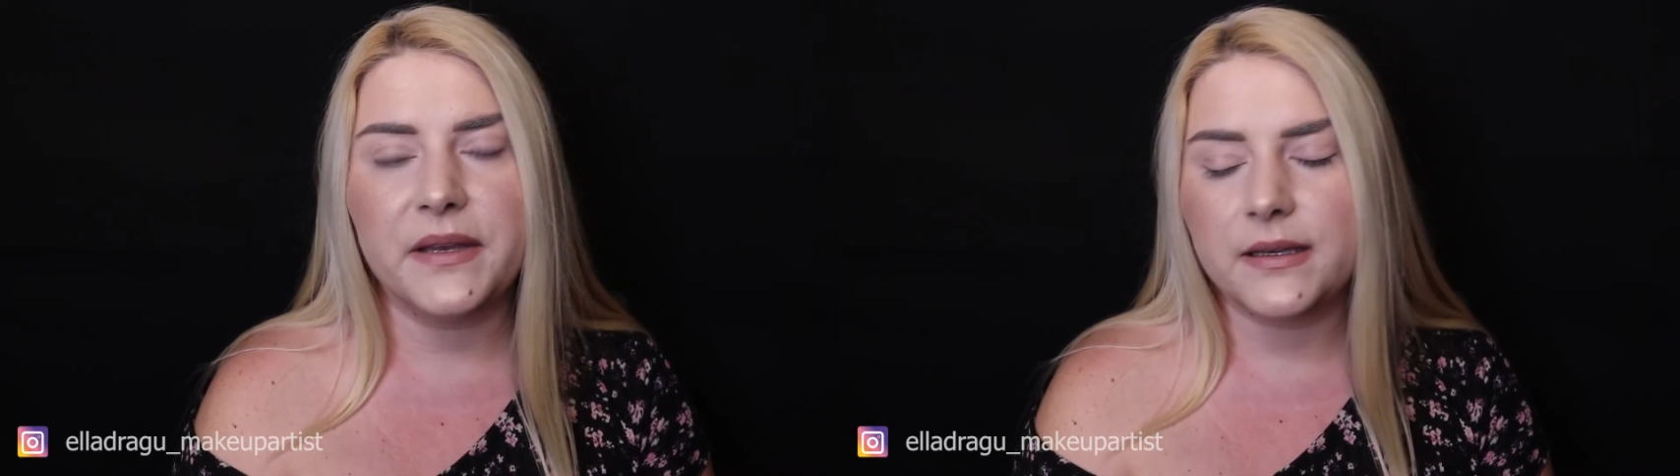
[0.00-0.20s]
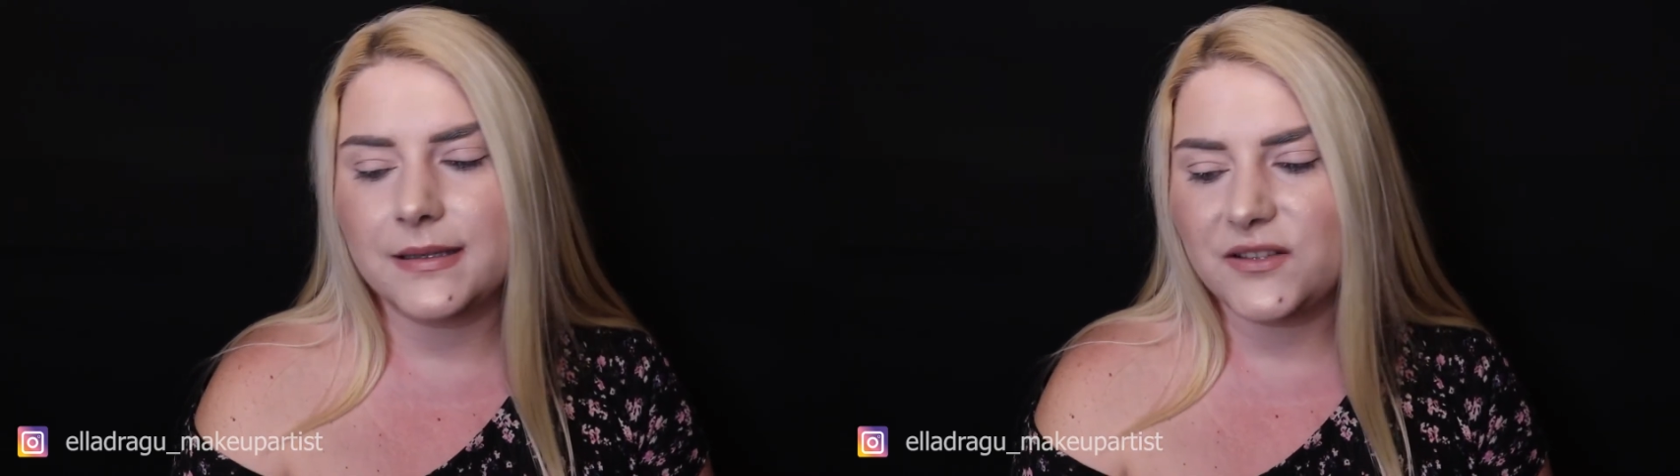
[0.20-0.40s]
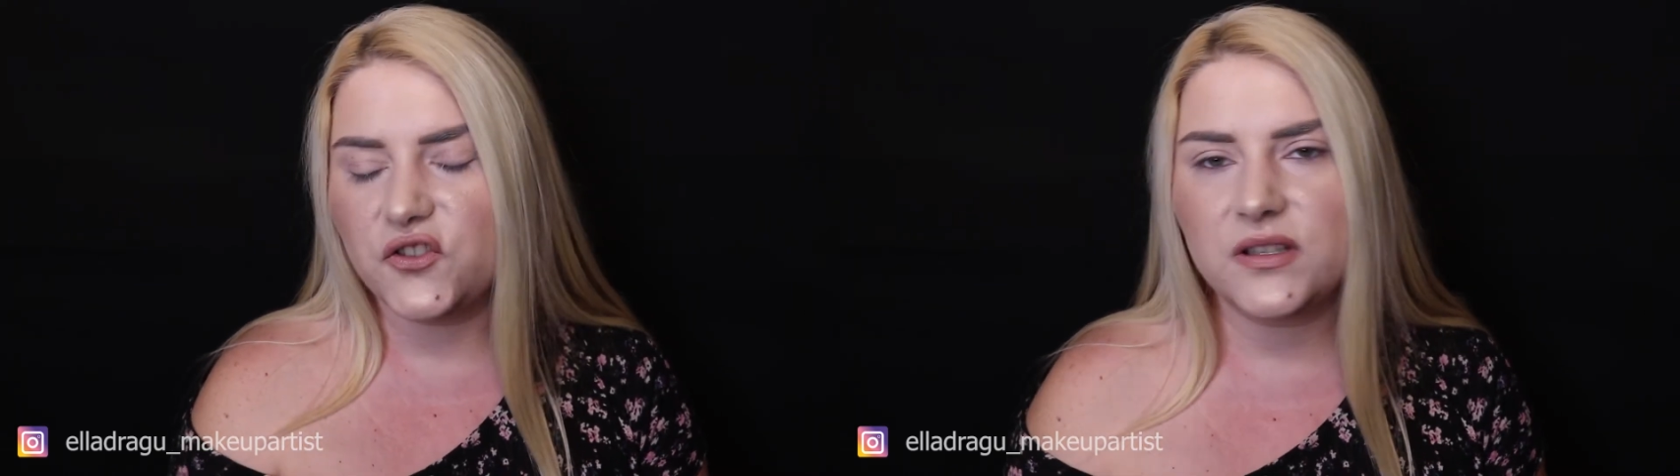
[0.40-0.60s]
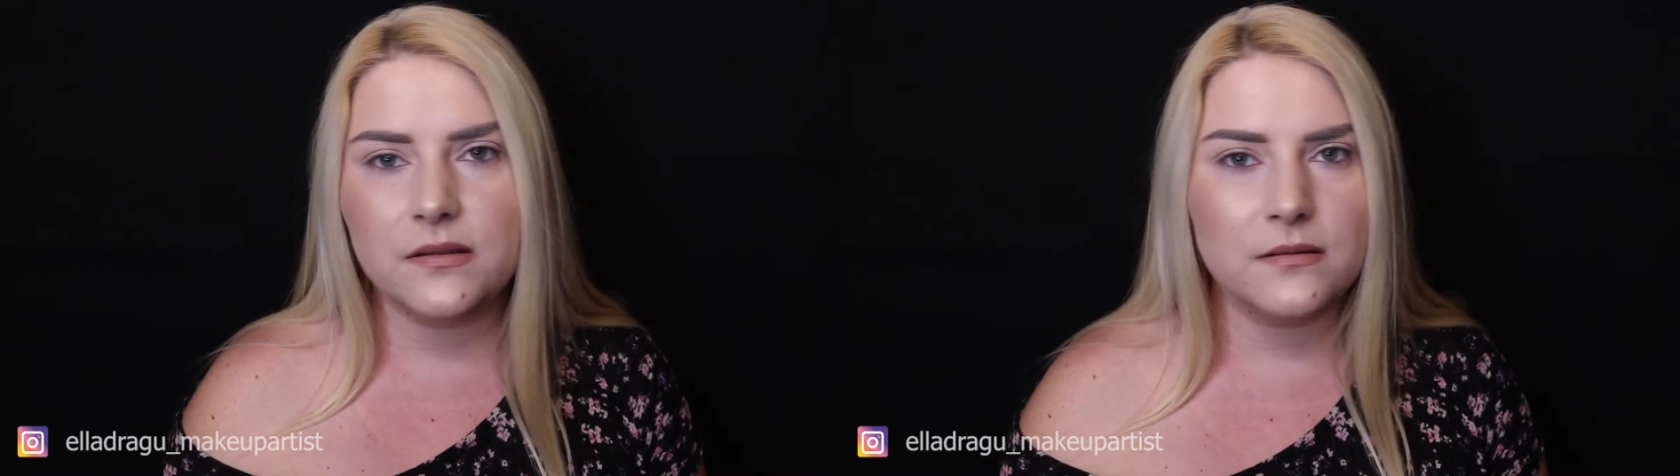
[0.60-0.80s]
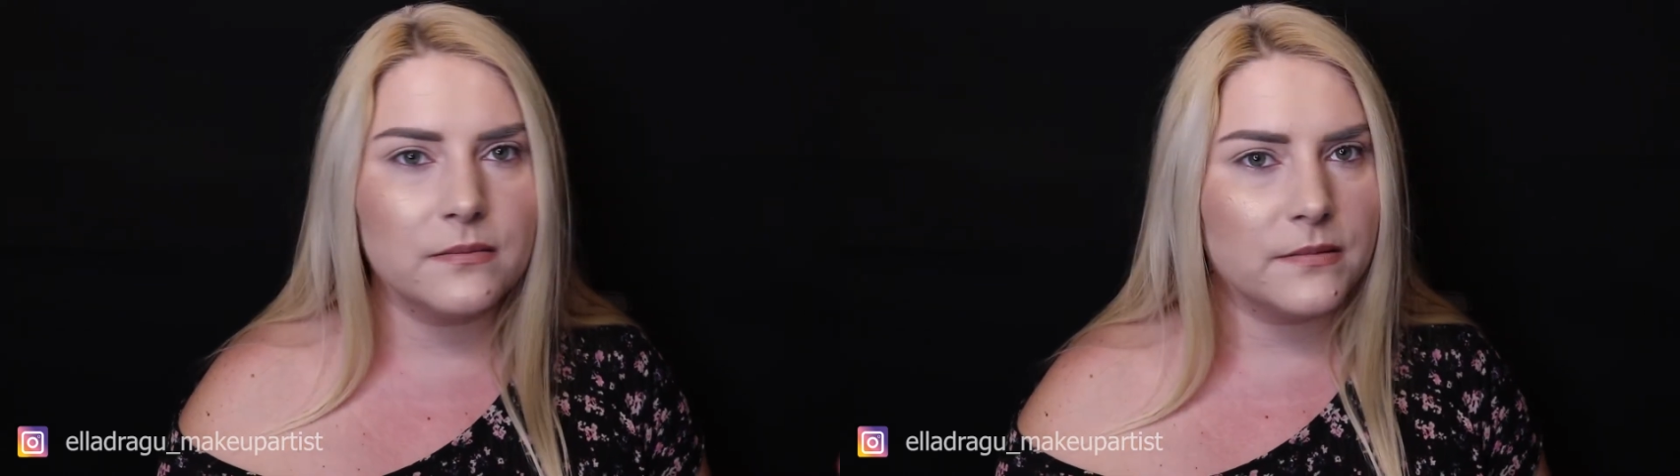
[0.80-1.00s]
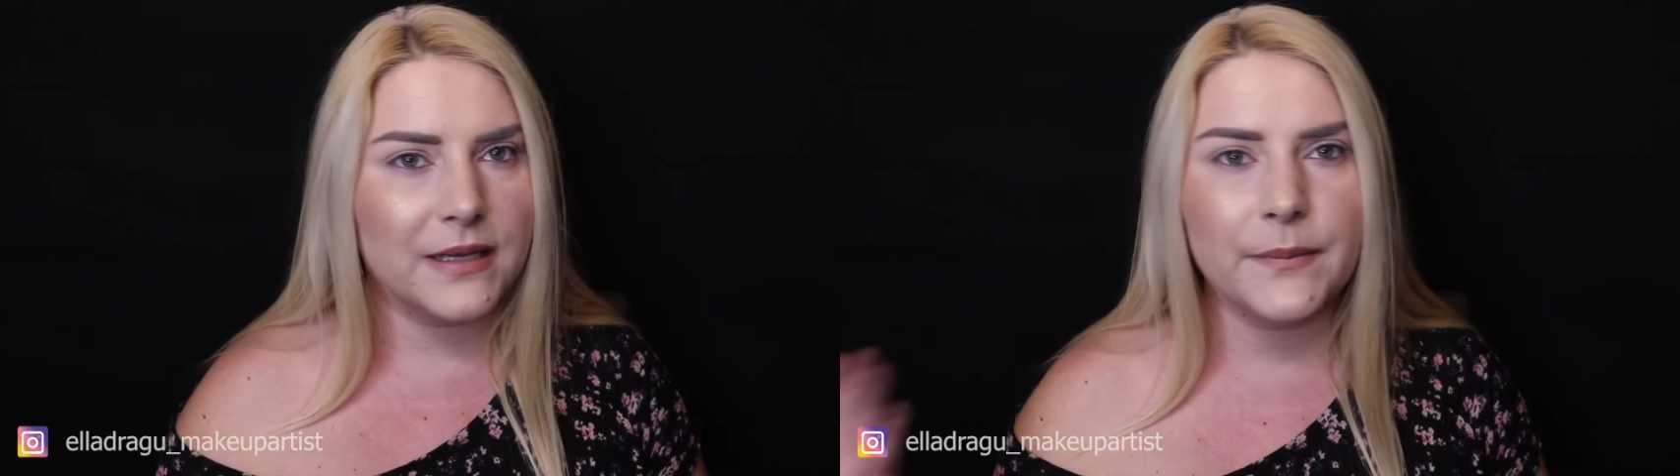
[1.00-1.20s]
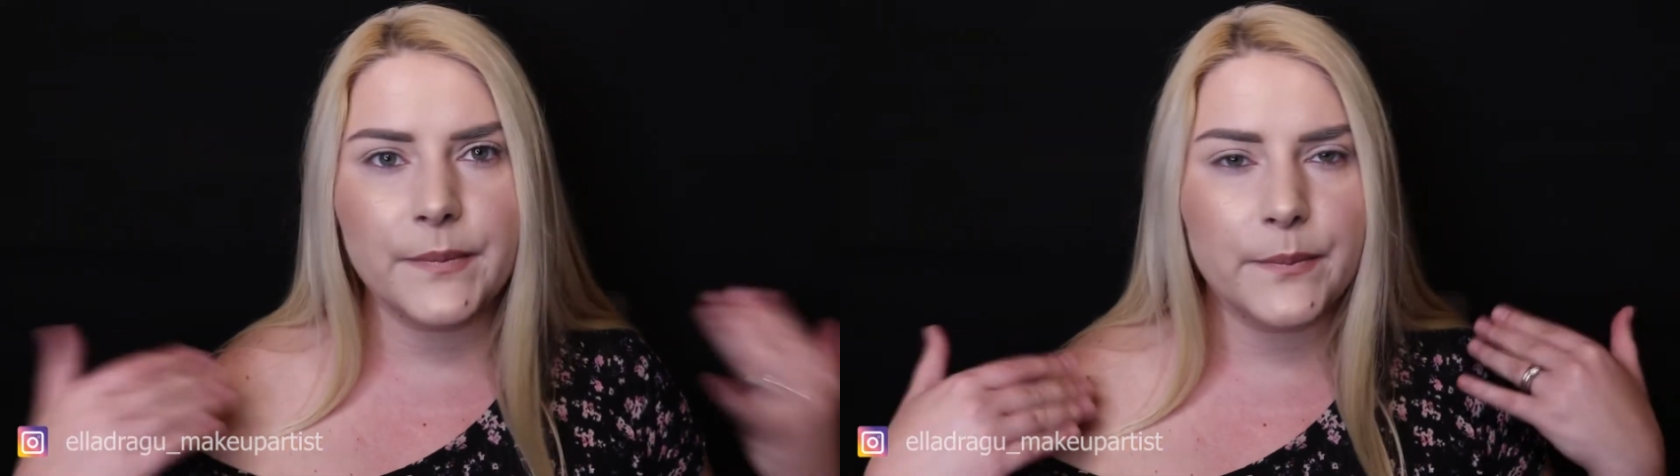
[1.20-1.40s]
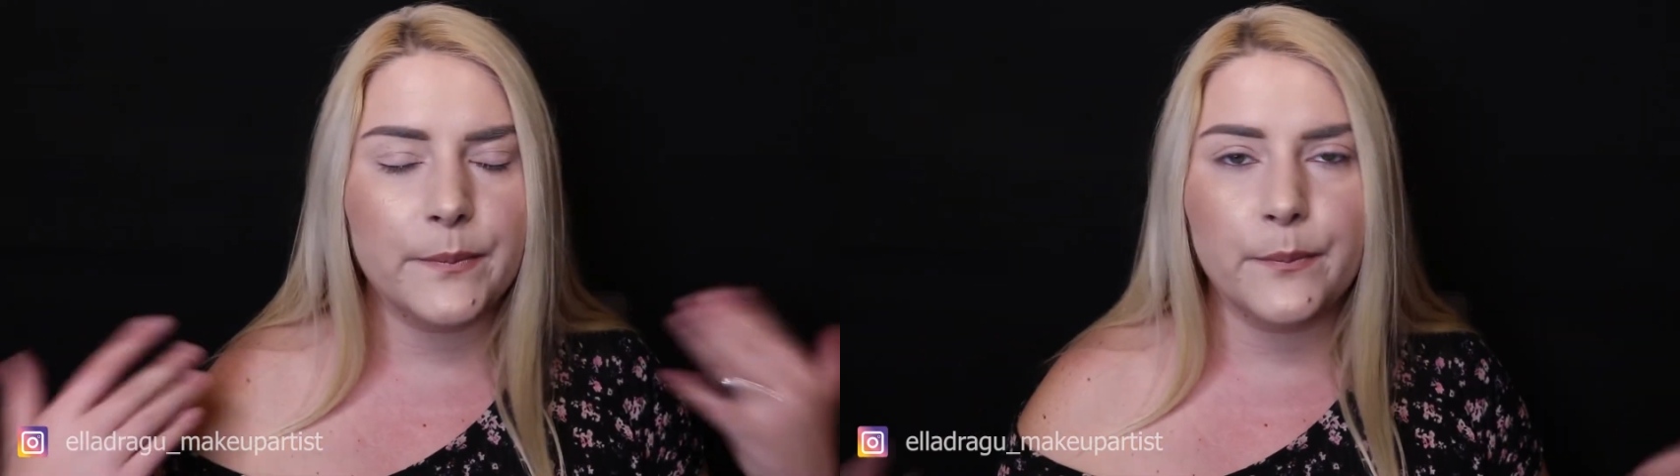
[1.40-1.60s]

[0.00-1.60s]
because I just keep